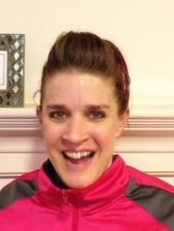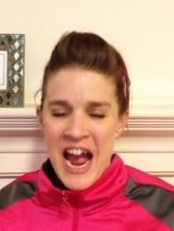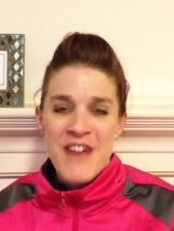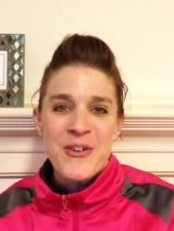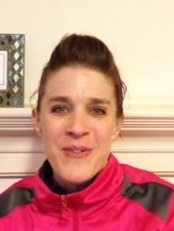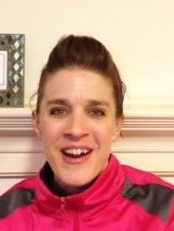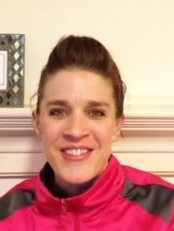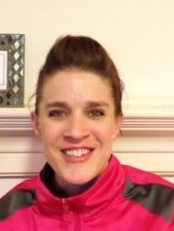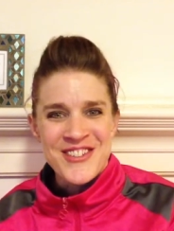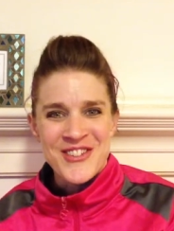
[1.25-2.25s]
Hi
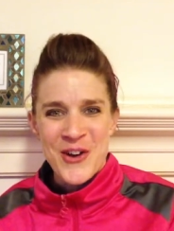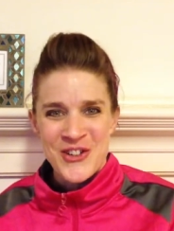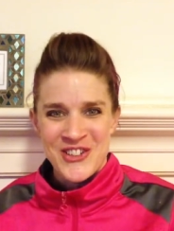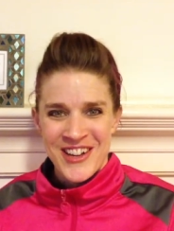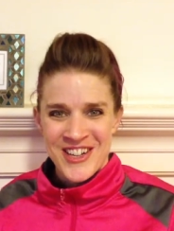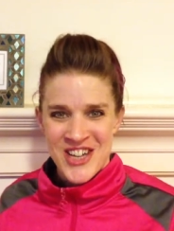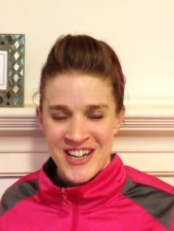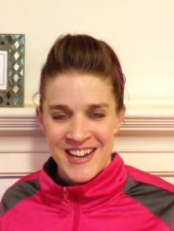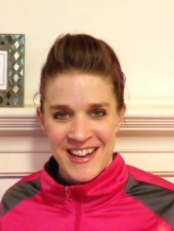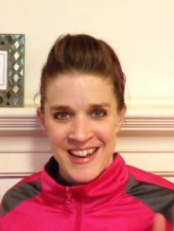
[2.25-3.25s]
everyone, this is Coach Lana
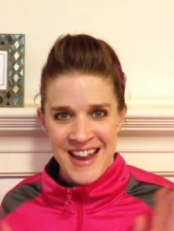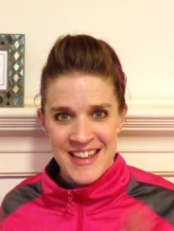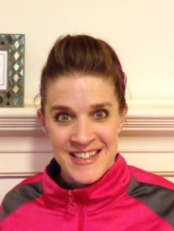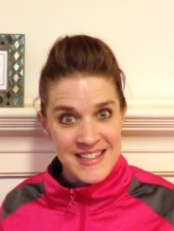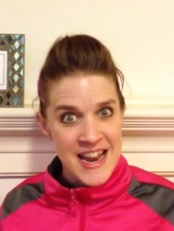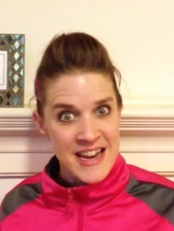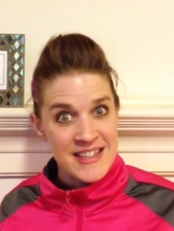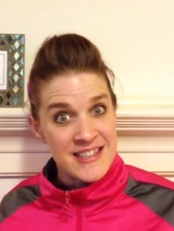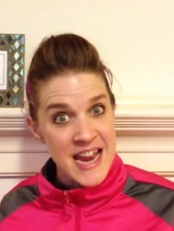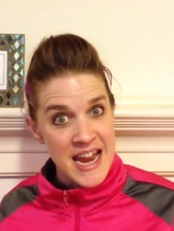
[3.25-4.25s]
checking in, and today
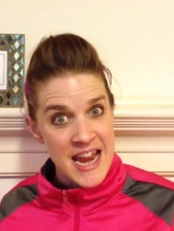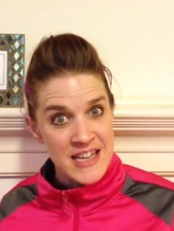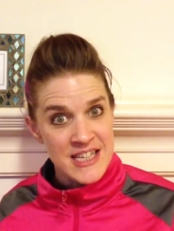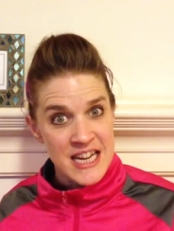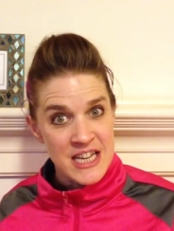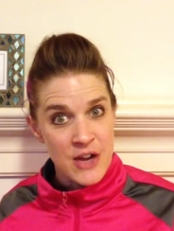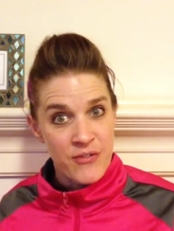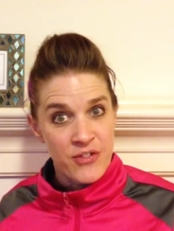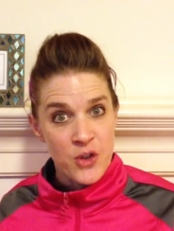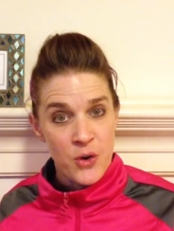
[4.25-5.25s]
is day 18 of
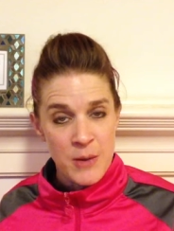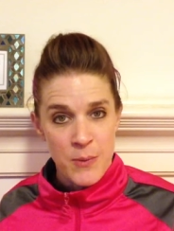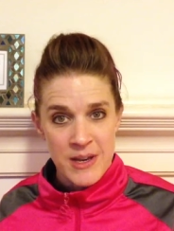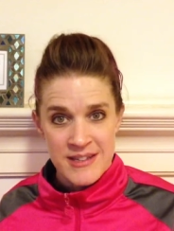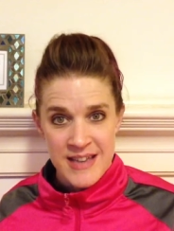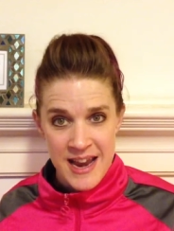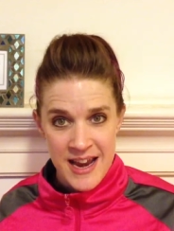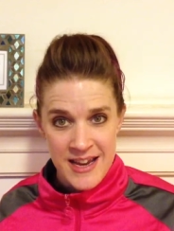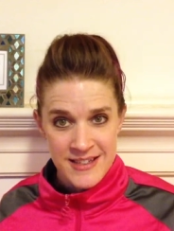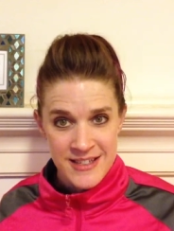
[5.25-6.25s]
31
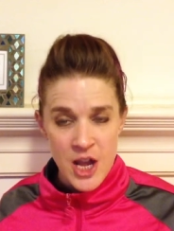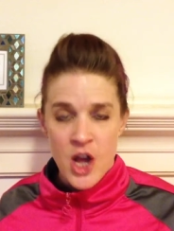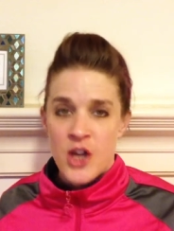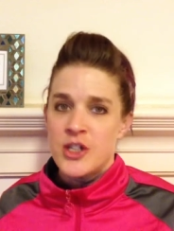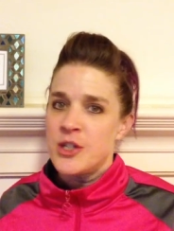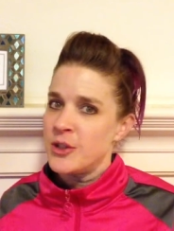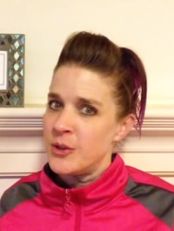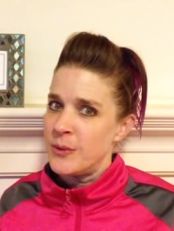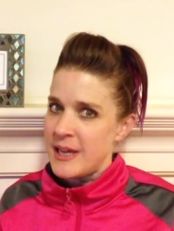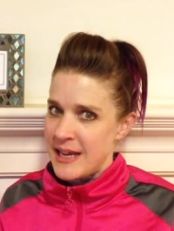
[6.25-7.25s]
days
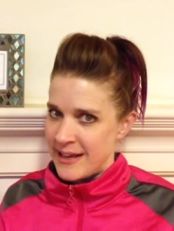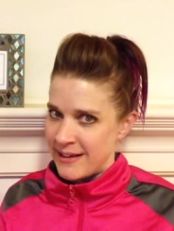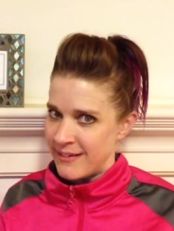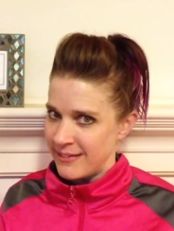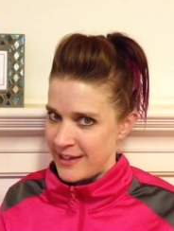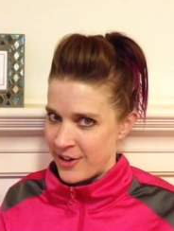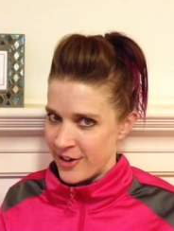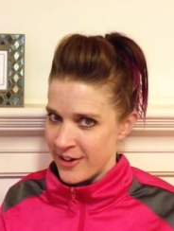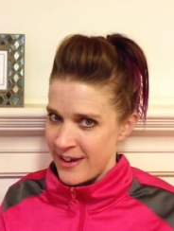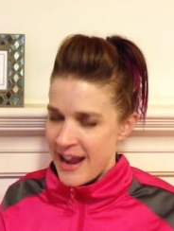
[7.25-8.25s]
to eating
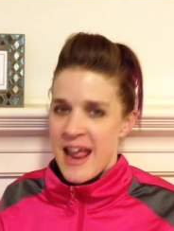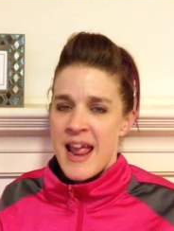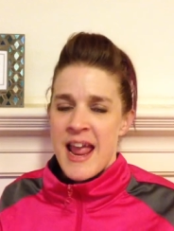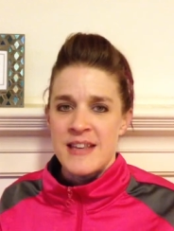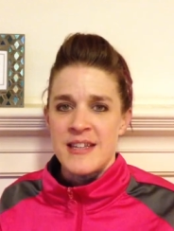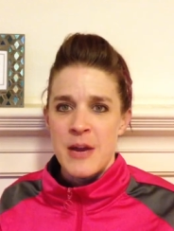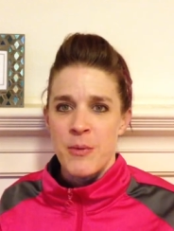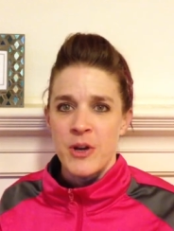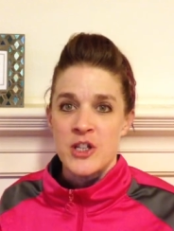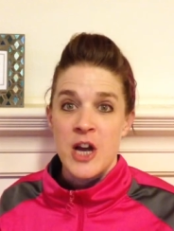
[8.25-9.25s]
cleaner. And today we're
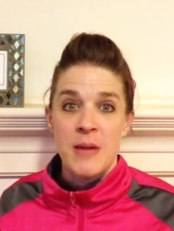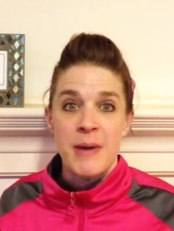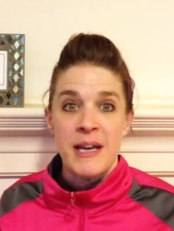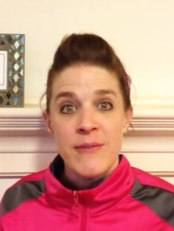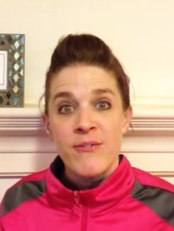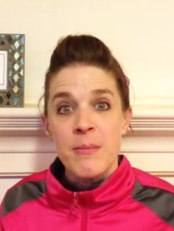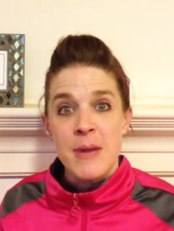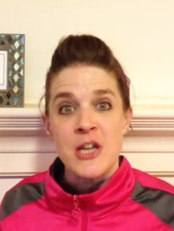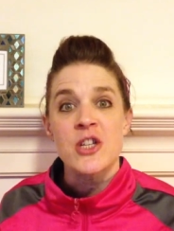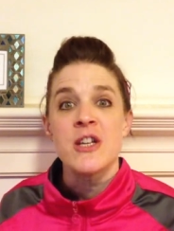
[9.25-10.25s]
going to talk about
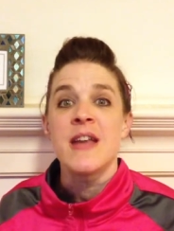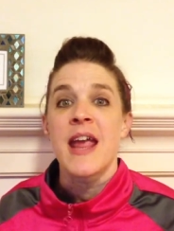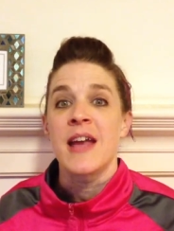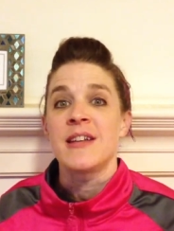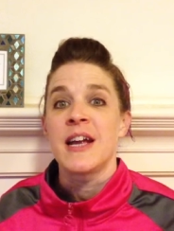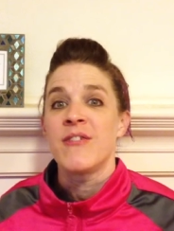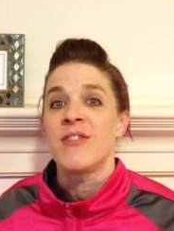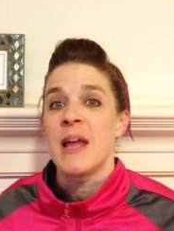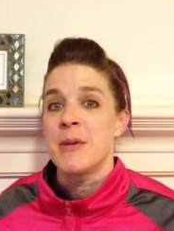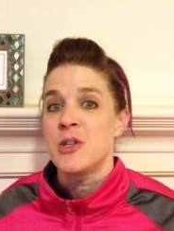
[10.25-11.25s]
inflammation, anti
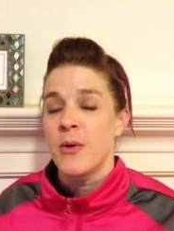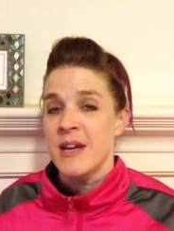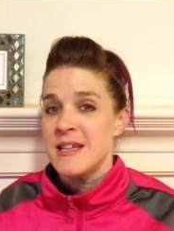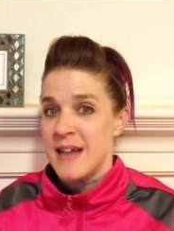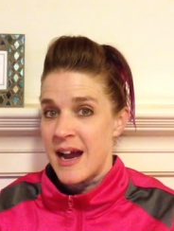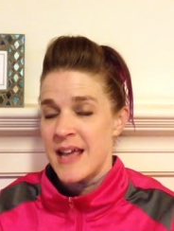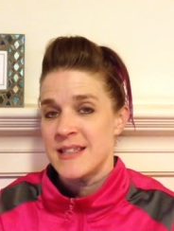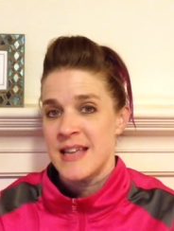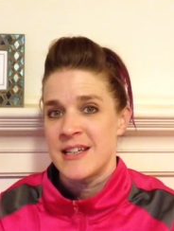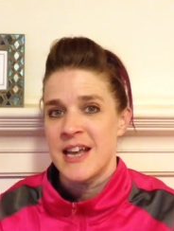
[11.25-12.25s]
inflammatory
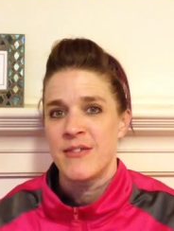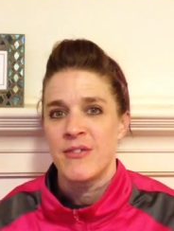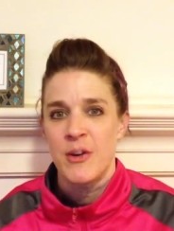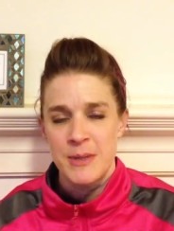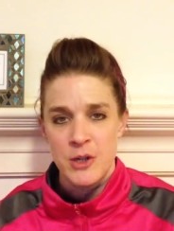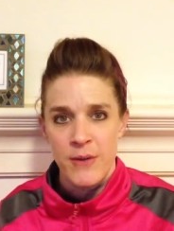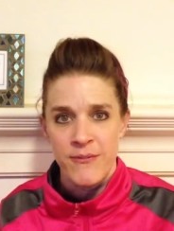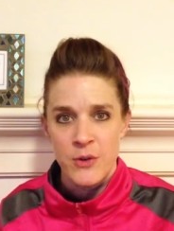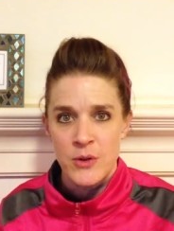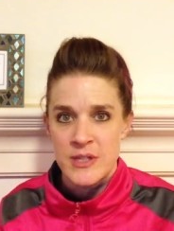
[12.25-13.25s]
diets, anti inflammatory
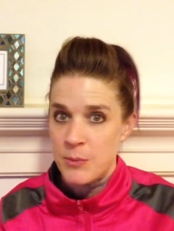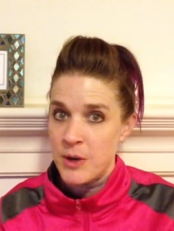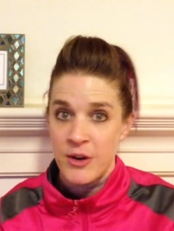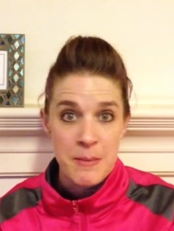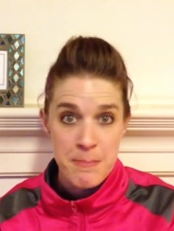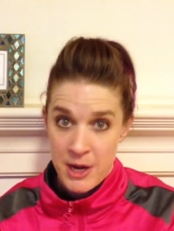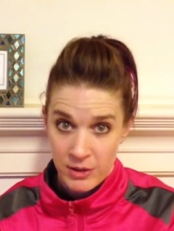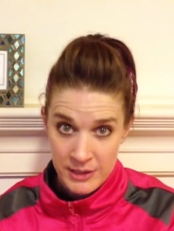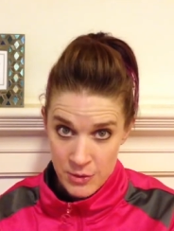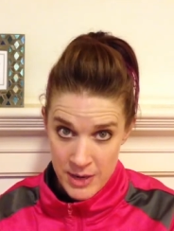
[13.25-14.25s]
foods, and we are going to
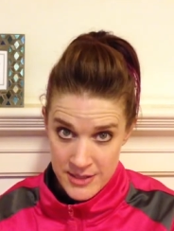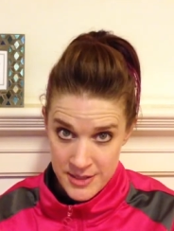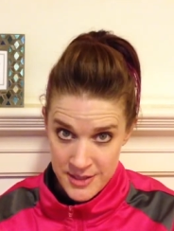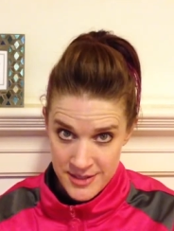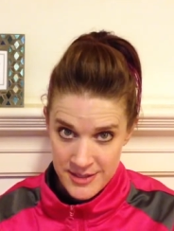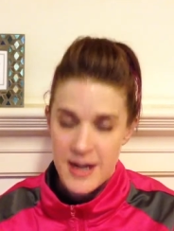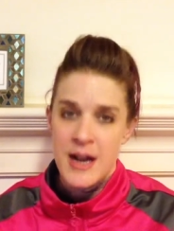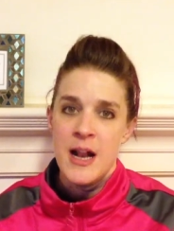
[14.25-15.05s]
barely graze this.